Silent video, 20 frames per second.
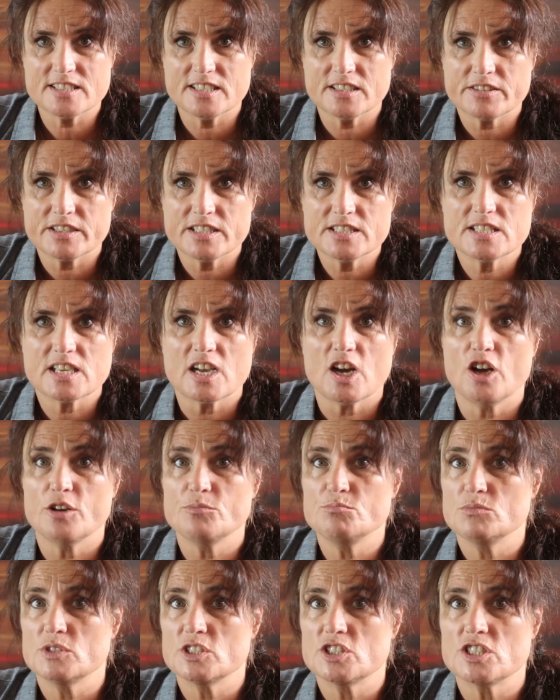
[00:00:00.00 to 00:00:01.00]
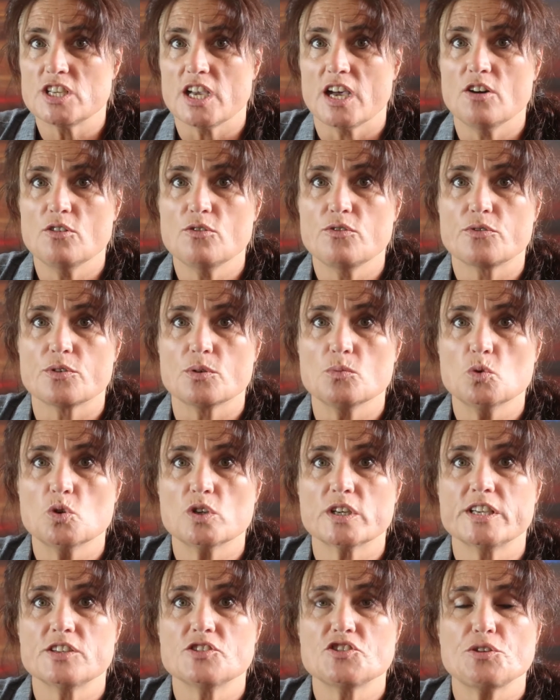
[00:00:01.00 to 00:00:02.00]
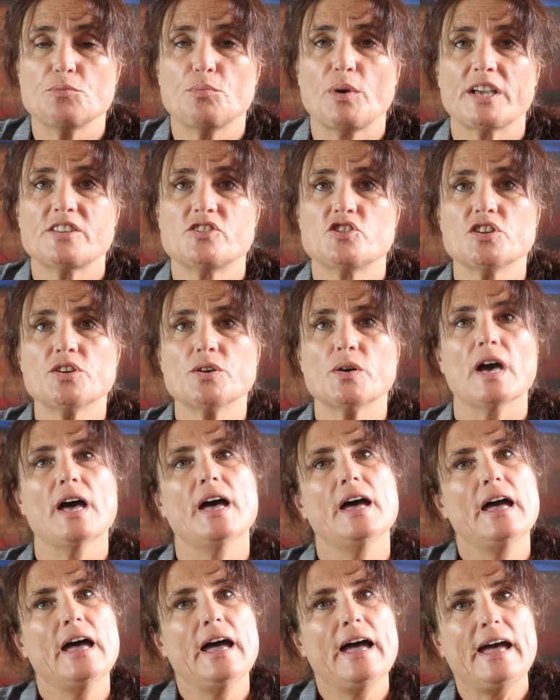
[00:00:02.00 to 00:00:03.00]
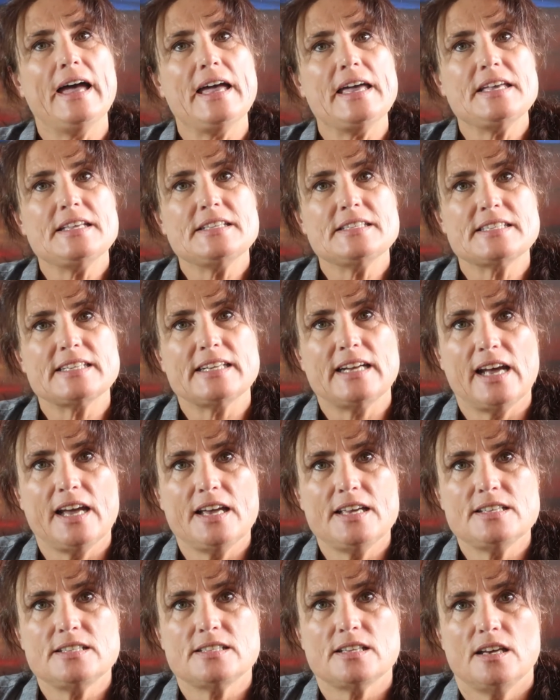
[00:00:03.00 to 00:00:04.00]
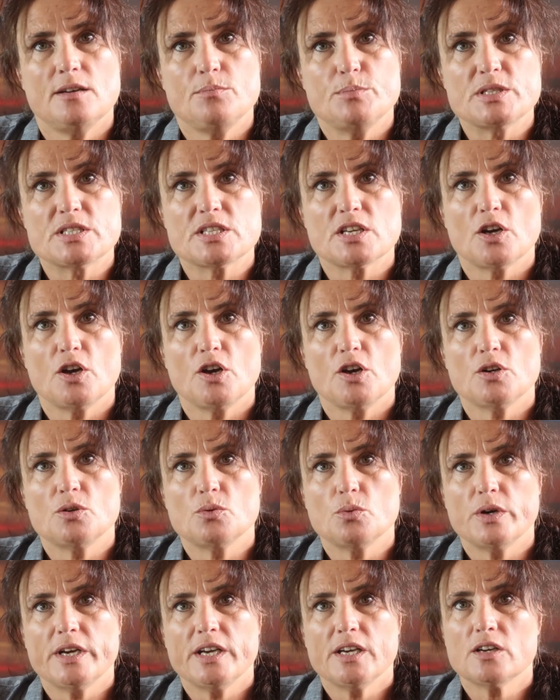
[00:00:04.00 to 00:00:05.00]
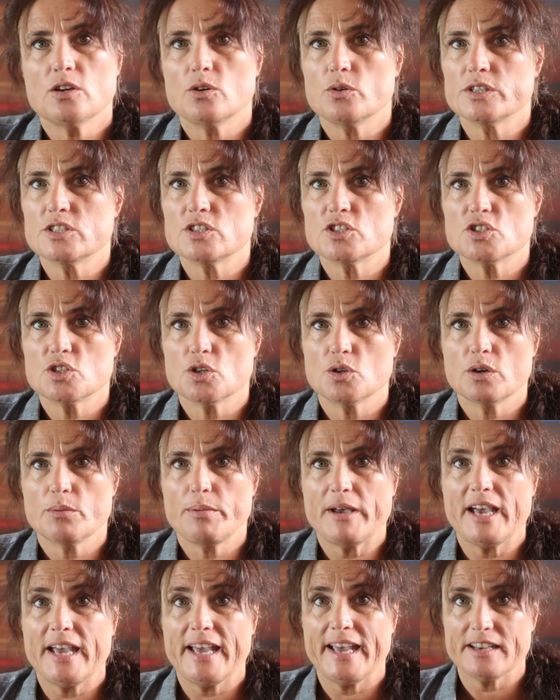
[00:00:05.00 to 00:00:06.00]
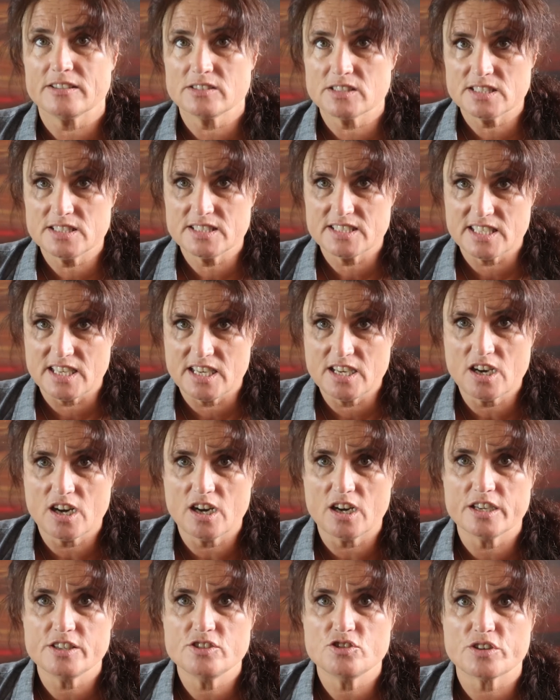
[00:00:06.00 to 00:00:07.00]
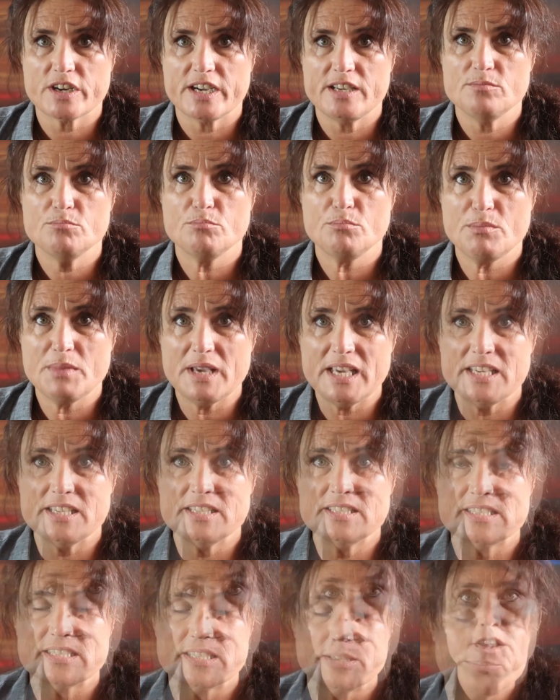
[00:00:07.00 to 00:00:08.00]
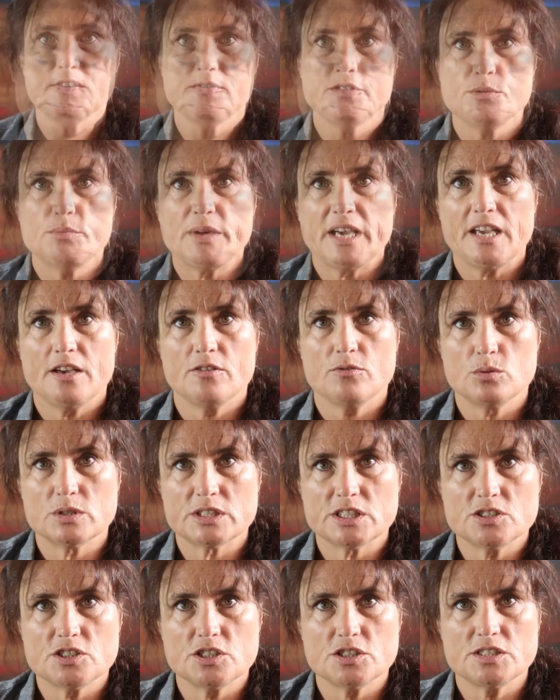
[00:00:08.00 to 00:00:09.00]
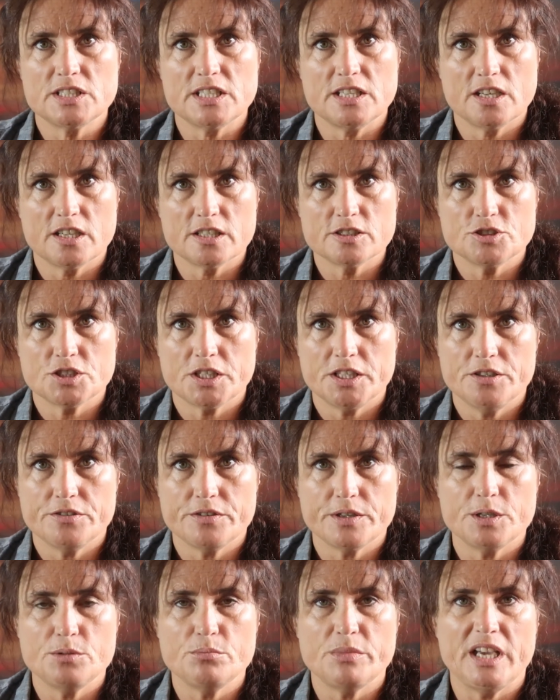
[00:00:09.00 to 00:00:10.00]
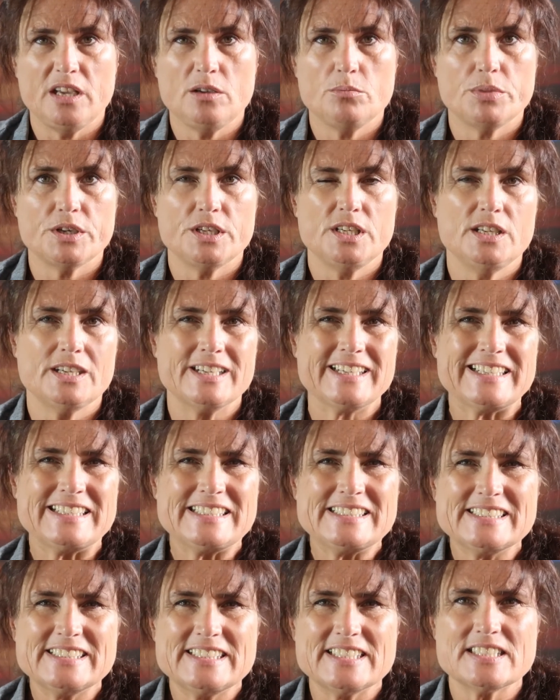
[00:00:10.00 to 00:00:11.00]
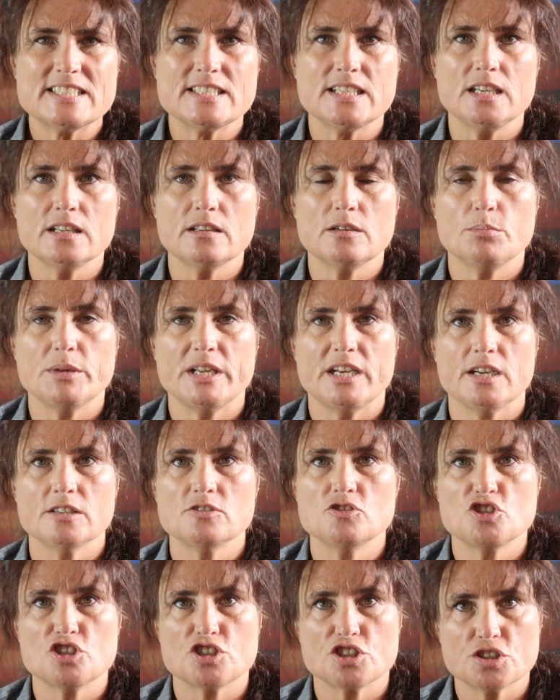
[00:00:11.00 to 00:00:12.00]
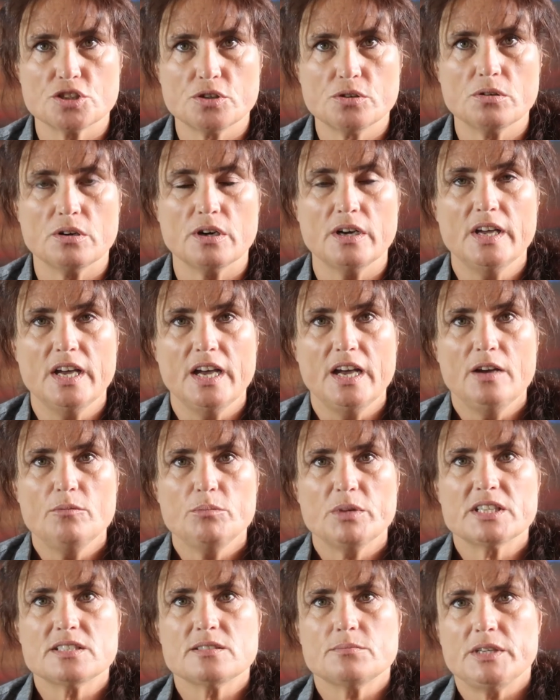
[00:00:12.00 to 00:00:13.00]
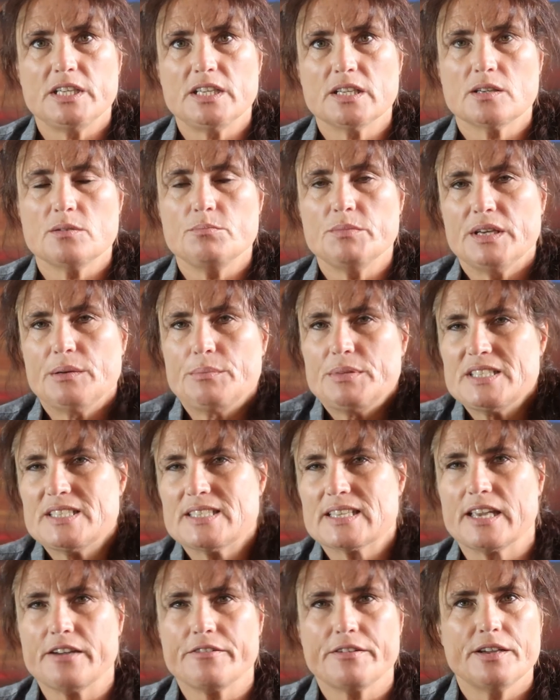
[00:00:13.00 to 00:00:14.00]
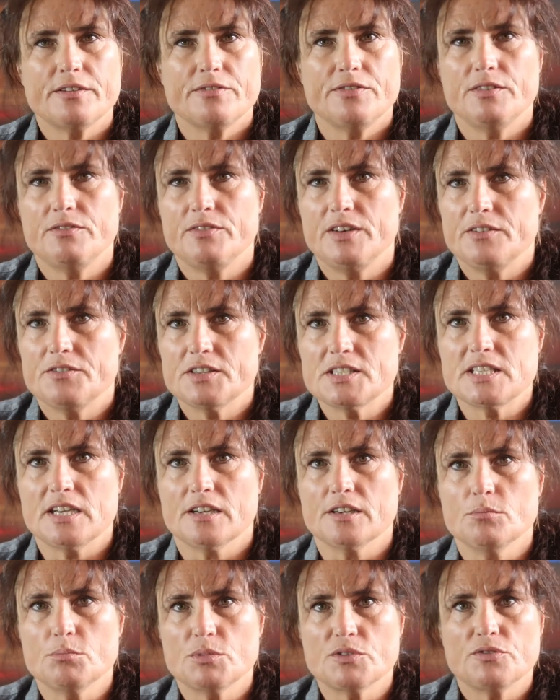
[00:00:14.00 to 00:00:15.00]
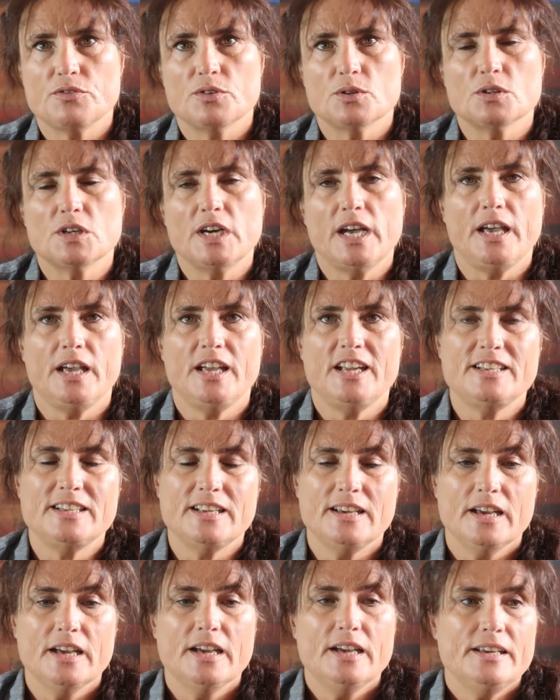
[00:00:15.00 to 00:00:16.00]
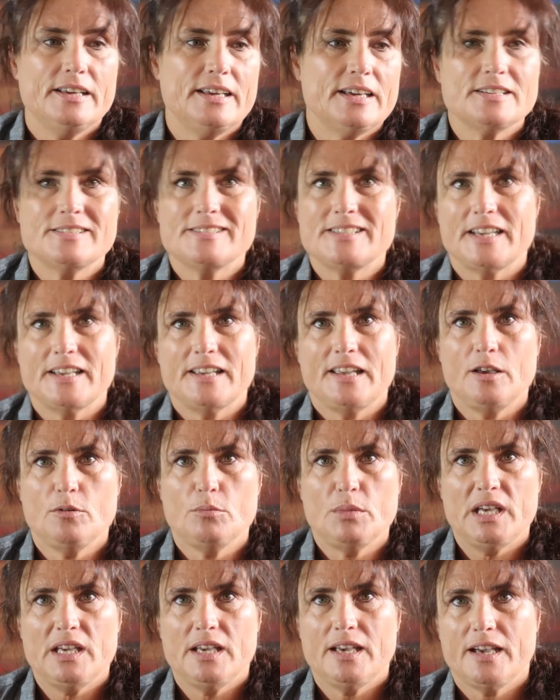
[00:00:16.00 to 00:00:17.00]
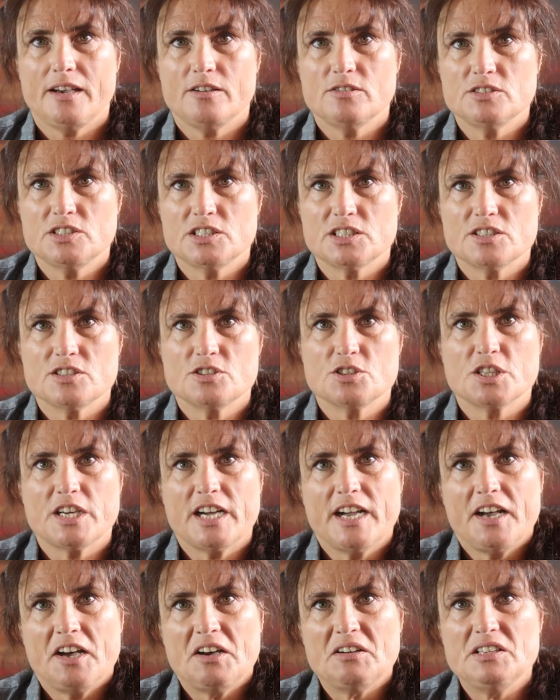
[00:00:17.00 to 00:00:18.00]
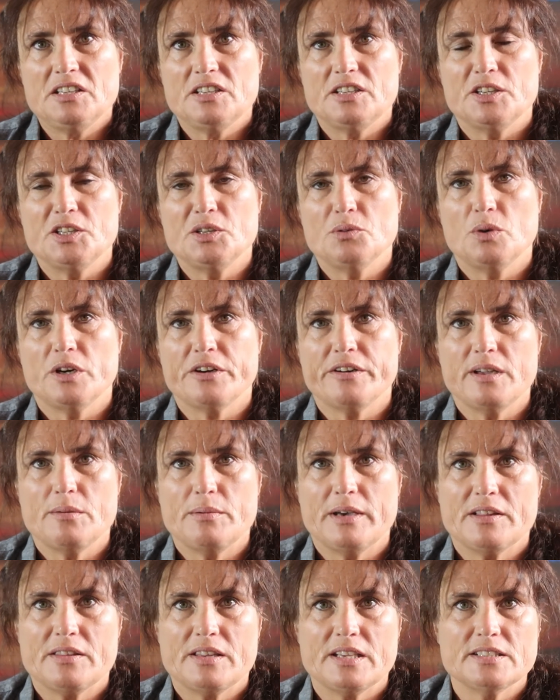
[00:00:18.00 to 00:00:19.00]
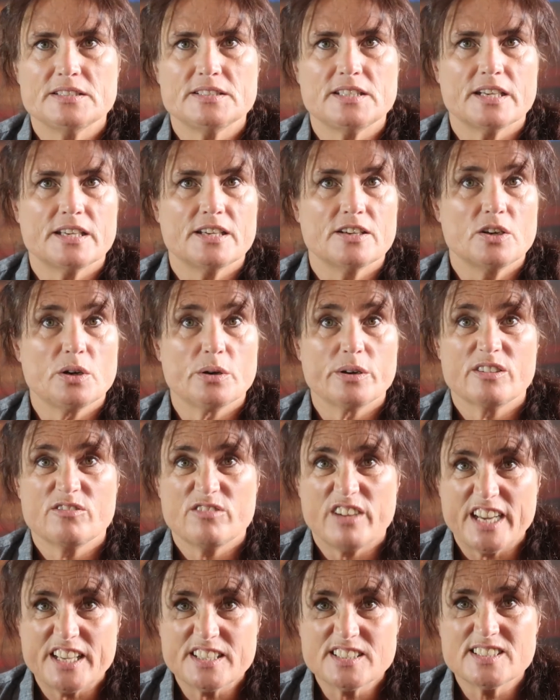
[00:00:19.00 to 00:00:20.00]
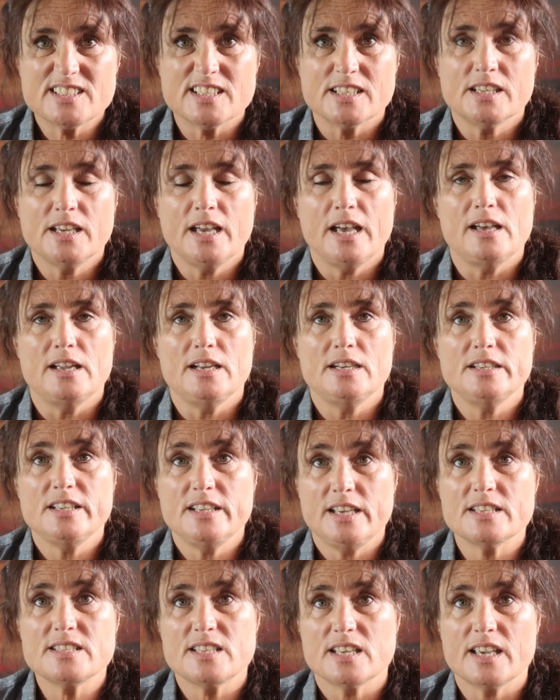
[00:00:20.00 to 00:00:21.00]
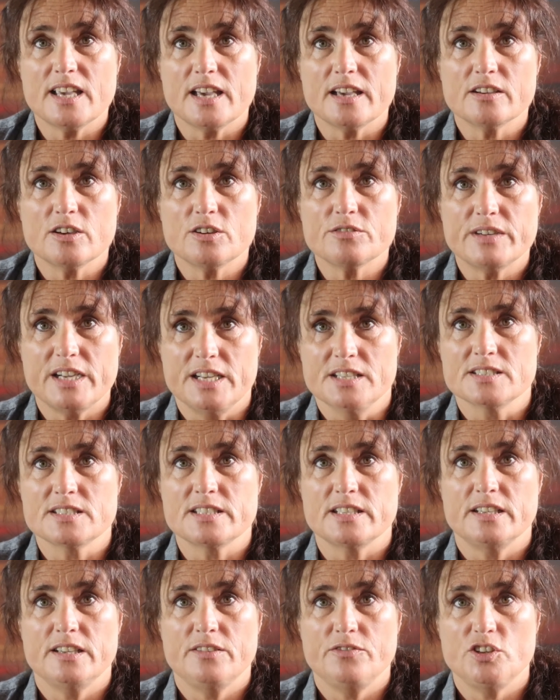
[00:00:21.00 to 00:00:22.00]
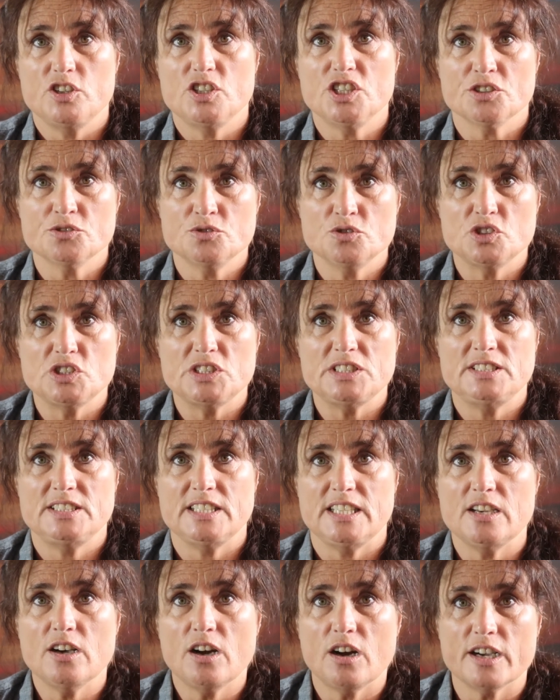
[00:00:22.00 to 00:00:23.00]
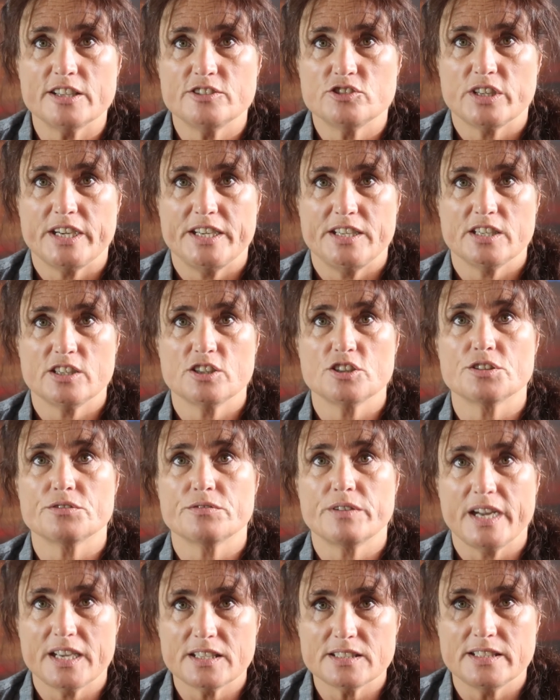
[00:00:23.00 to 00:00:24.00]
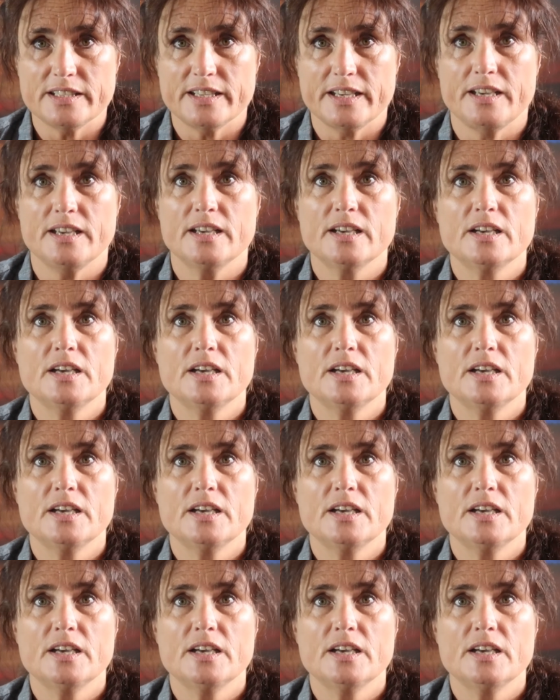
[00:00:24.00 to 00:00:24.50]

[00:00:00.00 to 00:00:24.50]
series. I'm Michelle from Walkingtwobytwo, and today's episode we're going to talk about how to dehydrate meat. A lot of you may have wanted to dehydrate your own meat, but you're just a little bit unsure because I mean it can be a bit scary if you've never done it before and you're taking meat out into the trail. You know, you worry about things like it going rancid, and yes, it can go rancid if you don't dehydrate it correctly.